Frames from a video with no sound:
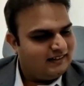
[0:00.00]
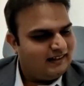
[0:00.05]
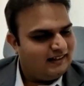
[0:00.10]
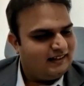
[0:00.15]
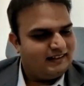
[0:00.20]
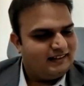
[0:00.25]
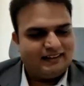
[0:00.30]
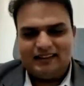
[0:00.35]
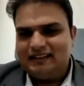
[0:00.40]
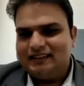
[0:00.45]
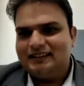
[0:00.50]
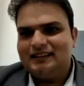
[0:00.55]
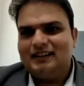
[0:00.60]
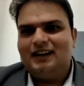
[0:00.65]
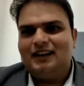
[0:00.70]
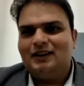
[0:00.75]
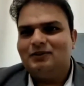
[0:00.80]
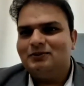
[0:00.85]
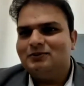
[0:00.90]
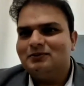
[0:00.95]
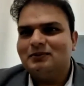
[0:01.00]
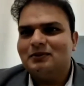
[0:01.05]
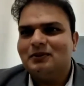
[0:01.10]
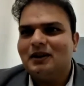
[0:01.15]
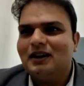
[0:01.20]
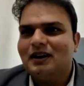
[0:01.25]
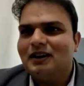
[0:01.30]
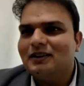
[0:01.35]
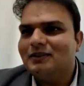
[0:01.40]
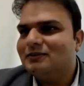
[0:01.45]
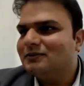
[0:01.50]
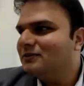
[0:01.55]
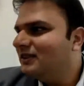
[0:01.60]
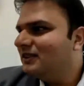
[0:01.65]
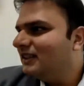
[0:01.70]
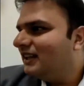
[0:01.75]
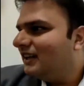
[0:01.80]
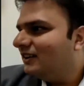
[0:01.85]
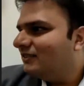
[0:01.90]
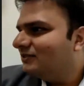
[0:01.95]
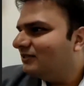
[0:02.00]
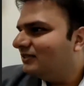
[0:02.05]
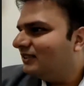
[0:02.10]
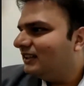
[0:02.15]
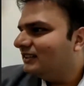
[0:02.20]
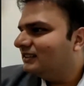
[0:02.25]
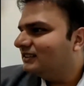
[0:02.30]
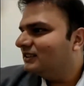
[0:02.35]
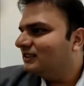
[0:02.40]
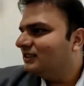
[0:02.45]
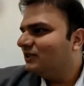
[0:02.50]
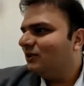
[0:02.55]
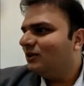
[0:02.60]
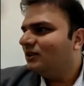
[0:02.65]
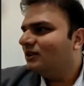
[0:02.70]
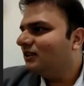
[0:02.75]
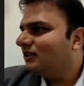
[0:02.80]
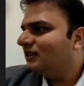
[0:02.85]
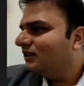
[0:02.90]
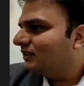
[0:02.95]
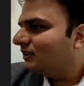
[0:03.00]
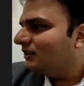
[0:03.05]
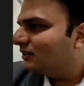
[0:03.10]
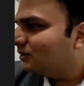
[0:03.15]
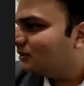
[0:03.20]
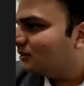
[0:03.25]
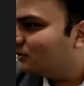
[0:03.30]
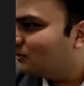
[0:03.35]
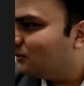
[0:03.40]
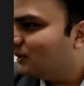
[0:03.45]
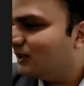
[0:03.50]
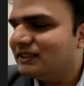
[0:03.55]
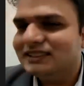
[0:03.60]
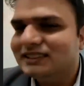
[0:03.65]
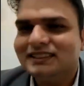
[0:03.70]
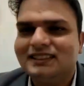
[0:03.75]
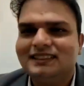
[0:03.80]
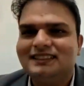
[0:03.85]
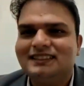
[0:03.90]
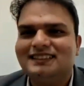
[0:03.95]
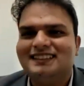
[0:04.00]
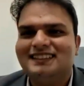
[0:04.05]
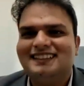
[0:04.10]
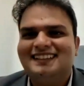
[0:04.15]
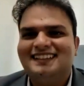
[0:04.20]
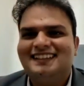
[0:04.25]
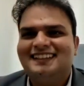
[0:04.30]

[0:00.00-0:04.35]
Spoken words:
I think we have answered all the questions.